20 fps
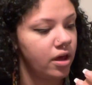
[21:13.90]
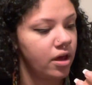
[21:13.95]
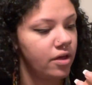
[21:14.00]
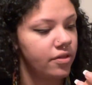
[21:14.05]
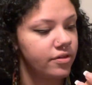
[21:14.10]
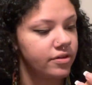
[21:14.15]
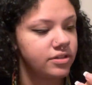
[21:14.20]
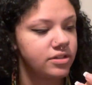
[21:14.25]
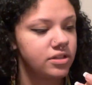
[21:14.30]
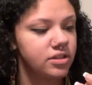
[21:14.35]

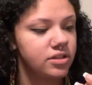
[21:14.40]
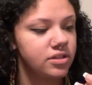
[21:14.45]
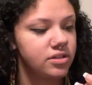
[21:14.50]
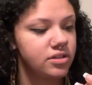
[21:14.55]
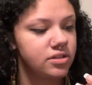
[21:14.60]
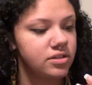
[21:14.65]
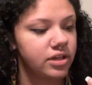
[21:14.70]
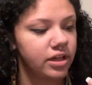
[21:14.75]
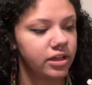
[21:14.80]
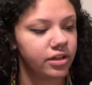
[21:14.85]
This
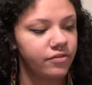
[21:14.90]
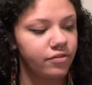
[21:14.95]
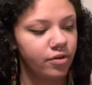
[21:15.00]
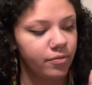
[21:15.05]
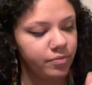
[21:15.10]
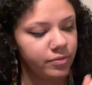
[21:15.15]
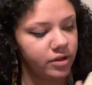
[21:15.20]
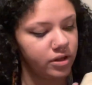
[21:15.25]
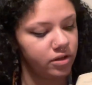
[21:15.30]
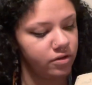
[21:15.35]
is technically from
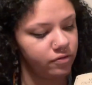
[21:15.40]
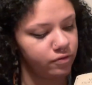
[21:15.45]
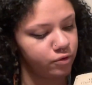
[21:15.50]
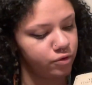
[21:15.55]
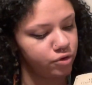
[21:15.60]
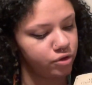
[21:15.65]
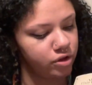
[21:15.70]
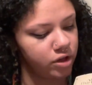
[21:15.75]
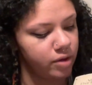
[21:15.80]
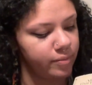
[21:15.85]
the
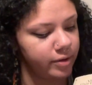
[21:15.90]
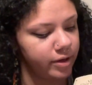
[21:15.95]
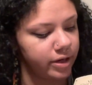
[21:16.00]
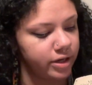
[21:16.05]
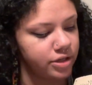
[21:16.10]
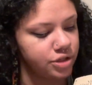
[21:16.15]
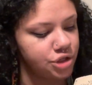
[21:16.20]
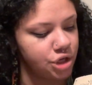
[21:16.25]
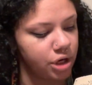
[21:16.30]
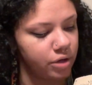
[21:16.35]
Folger Library
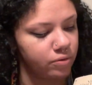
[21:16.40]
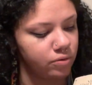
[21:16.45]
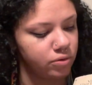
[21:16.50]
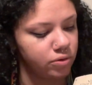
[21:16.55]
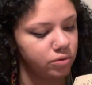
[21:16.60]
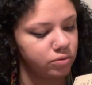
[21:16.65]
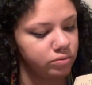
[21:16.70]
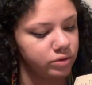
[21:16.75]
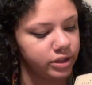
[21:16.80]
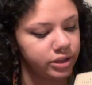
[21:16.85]

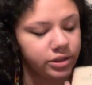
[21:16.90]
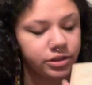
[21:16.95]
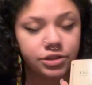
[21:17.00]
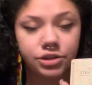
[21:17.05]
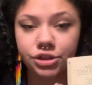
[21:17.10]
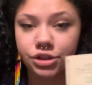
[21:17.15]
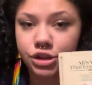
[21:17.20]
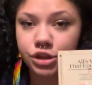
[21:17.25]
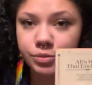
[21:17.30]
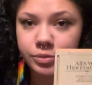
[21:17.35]
General Reader
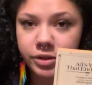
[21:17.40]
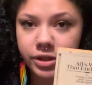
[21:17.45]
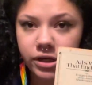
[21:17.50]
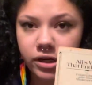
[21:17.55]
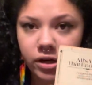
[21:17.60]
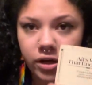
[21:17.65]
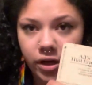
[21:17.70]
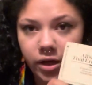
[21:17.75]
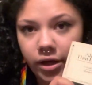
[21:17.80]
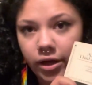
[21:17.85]
Shakespeare.
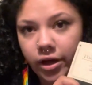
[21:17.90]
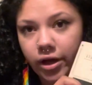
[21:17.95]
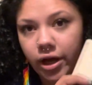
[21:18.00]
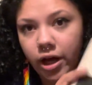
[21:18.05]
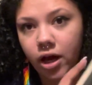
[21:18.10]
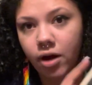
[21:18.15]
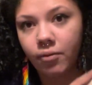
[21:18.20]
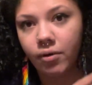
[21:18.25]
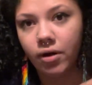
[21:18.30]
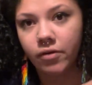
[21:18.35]

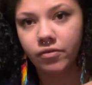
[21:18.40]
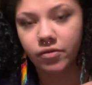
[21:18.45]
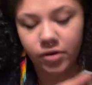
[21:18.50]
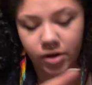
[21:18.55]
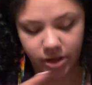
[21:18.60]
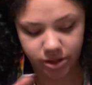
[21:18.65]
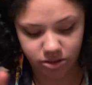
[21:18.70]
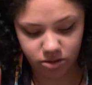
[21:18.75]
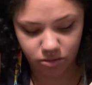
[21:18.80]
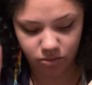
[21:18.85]
However,
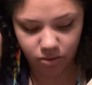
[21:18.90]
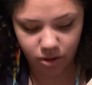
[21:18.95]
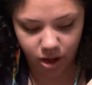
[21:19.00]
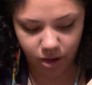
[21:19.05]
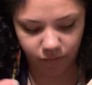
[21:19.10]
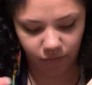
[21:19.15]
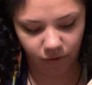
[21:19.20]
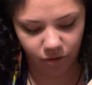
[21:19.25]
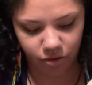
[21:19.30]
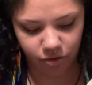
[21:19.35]
I do
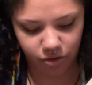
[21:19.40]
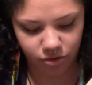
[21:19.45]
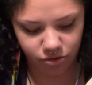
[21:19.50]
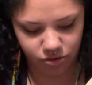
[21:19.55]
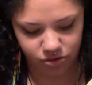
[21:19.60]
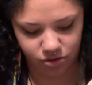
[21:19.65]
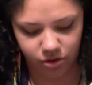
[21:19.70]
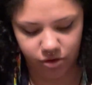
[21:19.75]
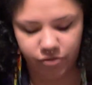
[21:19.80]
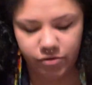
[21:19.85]
have others
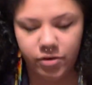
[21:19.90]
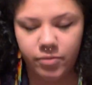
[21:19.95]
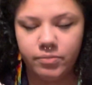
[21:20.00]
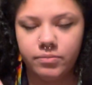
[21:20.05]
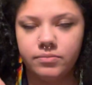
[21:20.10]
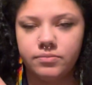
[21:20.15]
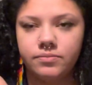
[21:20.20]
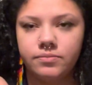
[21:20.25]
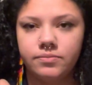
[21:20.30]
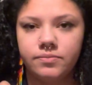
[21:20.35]
that are
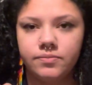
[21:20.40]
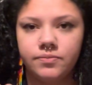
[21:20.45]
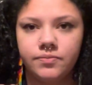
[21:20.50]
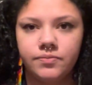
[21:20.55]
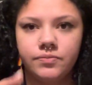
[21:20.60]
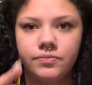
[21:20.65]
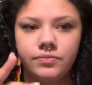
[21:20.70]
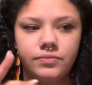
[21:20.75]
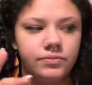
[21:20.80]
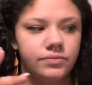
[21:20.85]
from
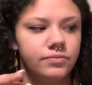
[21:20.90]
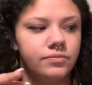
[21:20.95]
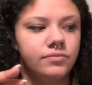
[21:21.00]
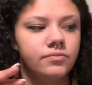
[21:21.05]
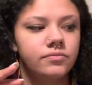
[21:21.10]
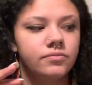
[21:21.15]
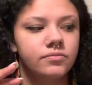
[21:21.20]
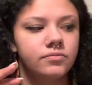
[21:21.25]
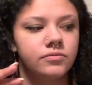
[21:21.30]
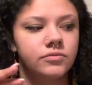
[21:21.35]

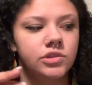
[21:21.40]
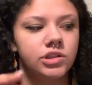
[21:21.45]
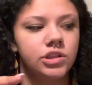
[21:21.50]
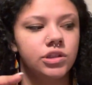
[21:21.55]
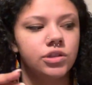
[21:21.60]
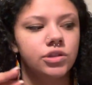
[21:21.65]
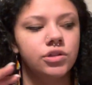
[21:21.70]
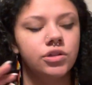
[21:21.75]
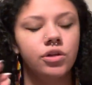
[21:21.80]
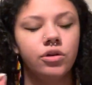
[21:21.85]
the
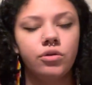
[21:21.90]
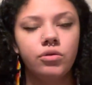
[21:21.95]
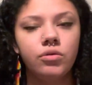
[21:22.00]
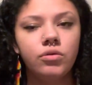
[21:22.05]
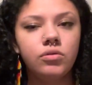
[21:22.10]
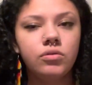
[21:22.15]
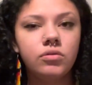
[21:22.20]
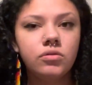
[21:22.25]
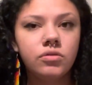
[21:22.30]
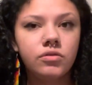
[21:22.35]

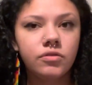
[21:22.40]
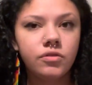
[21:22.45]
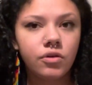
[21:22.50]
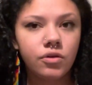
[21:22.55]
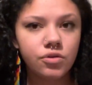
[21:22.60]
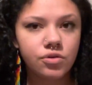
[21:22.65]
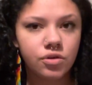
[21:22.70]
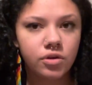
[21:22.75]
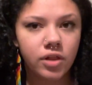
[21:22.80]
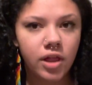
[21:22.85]
new
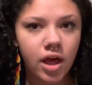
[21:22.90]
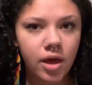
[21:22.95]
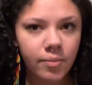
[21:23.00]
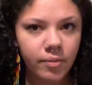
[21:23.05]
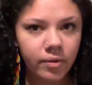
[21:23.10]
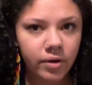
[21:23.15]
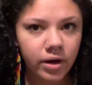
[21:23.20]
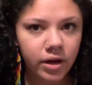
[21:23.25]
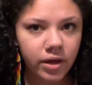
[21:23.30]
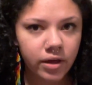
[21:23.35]
Folger
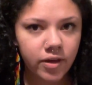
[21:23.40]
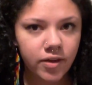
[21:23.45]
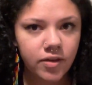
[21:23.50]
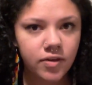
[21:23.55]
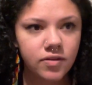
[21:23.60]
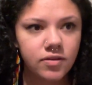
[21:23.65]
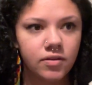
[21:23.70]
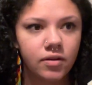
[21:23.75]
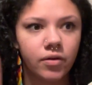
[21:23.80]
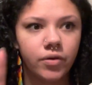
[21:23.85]
Library,
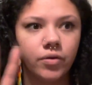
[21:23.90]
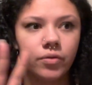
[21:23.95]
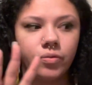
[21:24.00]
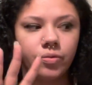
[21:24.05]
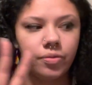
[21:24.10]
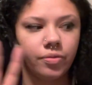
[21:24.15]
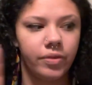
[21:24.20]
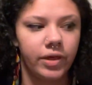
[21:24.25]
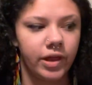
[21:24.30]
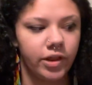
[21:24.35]
so
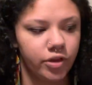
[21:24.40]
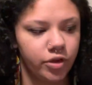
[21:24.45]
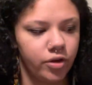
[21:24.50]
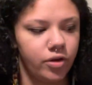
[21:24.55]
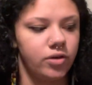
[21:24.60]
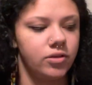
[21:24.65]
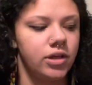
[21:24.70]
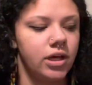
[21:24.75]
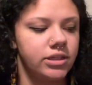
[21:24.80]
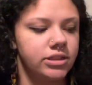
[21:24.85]
they look a
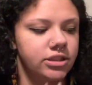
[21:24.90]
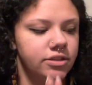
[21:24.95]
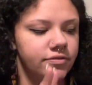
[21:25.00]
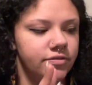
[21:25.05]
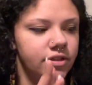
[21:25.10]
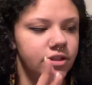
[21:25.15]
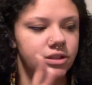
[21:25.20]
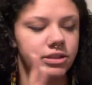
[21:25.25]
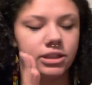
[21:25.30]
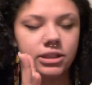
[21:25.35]
lot
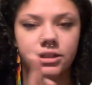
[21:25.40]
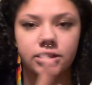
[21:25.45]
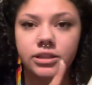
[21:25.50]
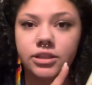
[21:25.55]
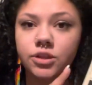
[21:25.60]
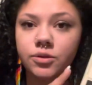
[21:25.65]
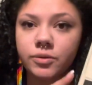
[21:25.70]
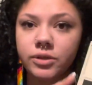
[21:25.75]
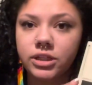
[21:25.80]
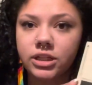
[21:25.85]
different than
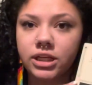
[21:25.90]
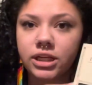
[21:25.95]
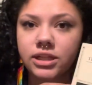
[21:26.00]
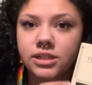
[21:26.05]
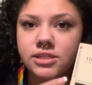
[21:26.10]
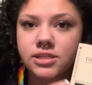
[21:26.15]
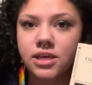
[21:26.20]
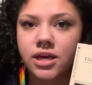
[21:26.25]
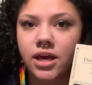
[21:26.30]
this one does.